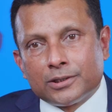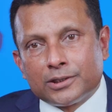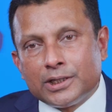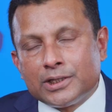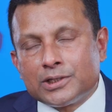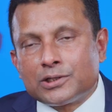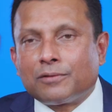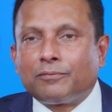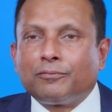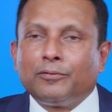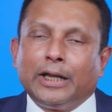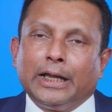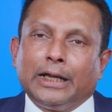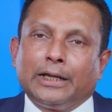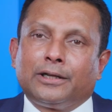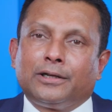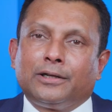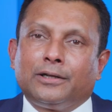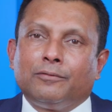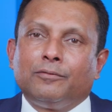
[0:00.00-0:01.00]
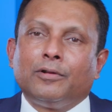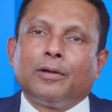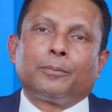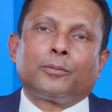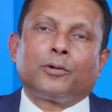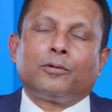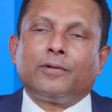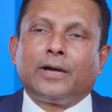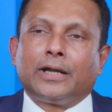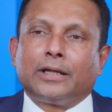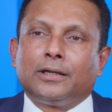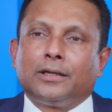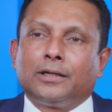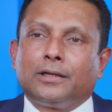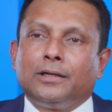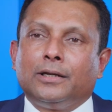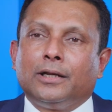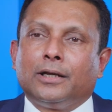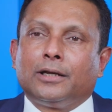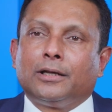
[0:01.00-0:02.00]
Since of late, we have
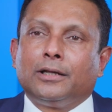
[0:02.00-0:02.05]
provided